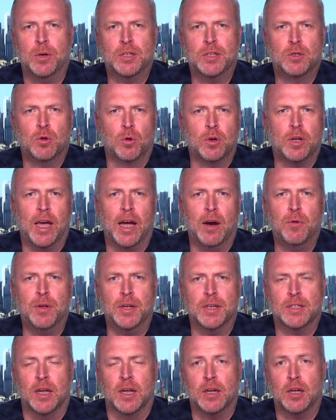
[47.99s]
we saw
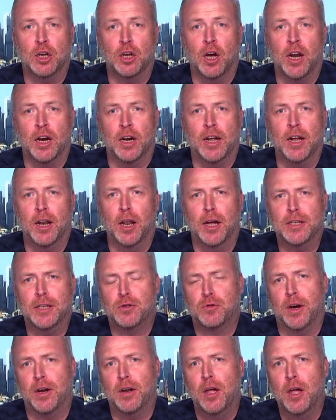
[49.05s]
carriers like United
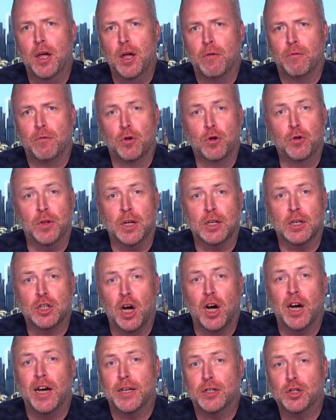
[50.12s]
Airlines, right, flew the
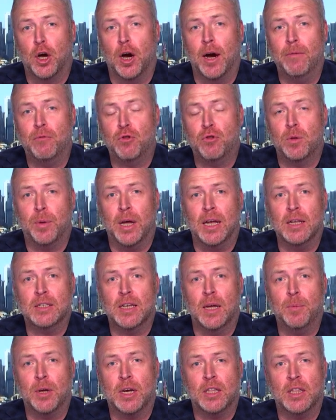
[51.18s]
entire time through the
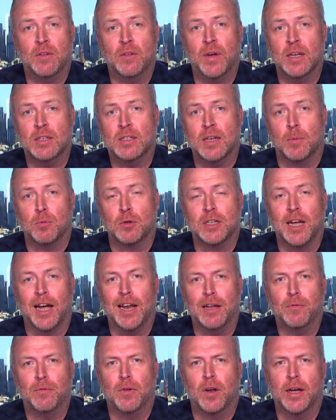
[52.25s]
pandemic, and they've had double
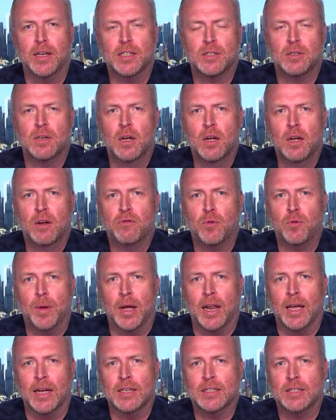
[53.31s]
daily flights from
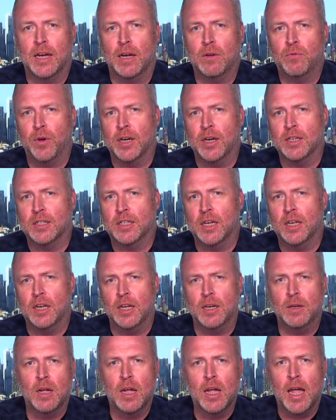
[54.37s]
LA and San Fran to
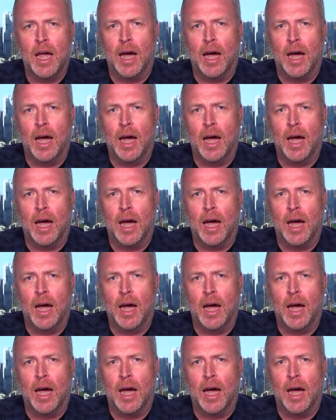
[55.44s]
Sydney.